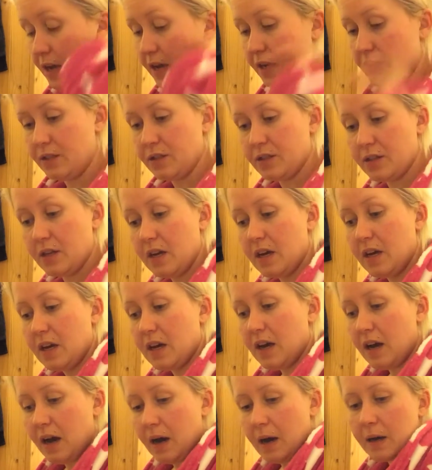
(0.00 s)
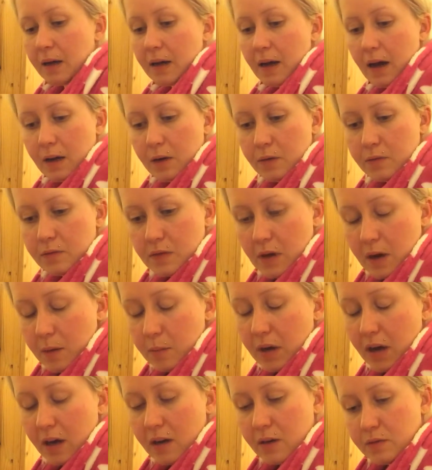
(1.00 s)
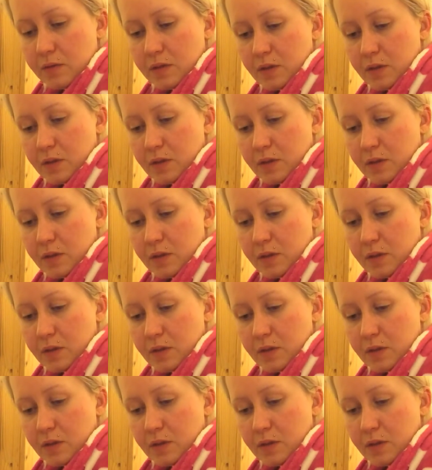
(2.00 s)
and I'm kind of